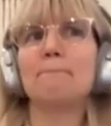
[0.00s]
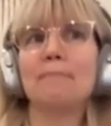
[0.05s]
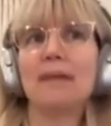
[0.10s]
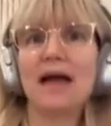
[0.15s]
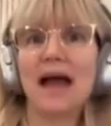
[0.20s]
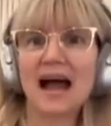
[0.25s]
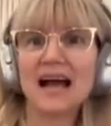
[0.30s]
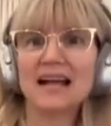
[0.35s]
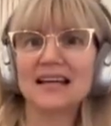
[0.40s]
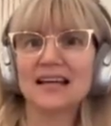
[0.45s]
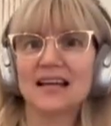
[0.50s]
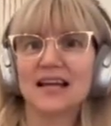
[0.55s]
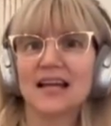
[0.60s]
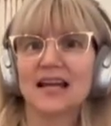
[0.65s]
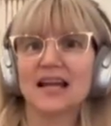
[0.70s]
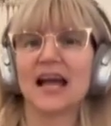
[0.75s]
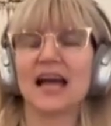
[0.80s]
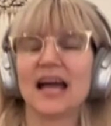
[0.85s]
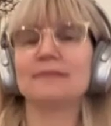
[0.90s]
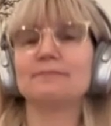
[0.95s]
back
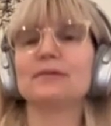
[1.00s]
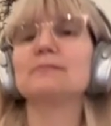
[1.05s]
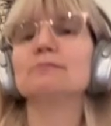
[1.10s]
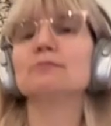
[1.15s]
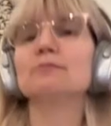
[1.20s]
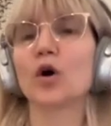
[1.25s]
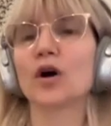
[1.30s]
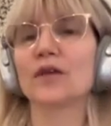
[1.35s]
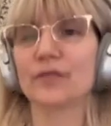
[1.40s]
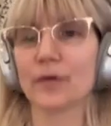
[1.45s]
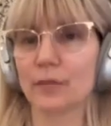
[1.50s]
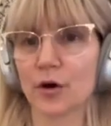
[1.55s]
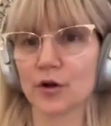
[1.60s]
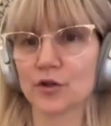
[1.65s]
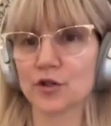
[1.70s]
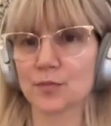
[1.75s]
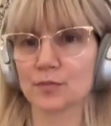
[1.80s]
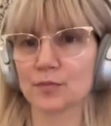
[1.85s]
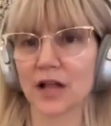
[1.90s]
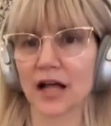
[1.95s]
and be more of a
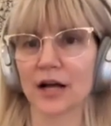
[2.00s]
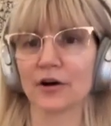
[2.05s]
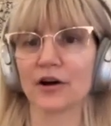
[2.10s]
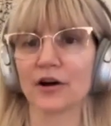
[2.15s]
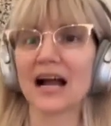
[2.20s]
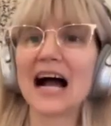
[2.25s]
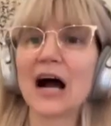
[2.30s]
multiplier?